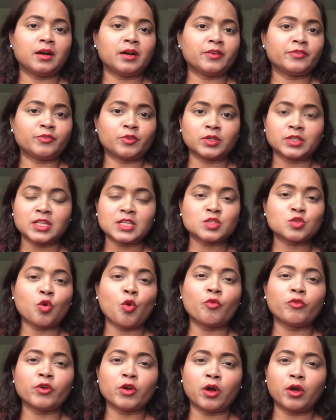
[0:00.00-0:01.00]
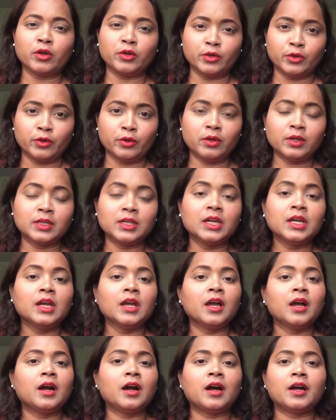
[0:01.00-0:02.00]
for this overall look,
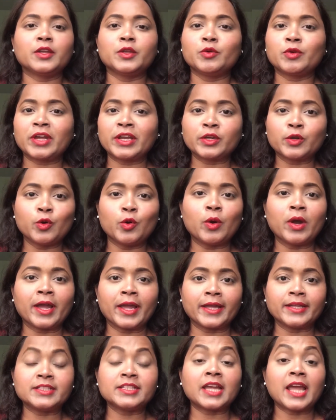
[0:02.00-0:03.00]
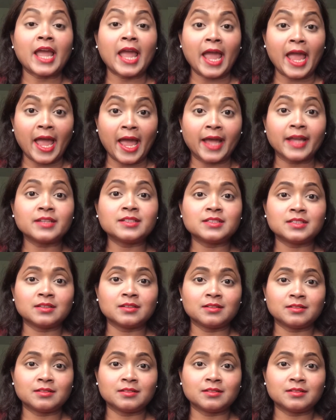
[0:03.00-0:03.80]
you can go ahead and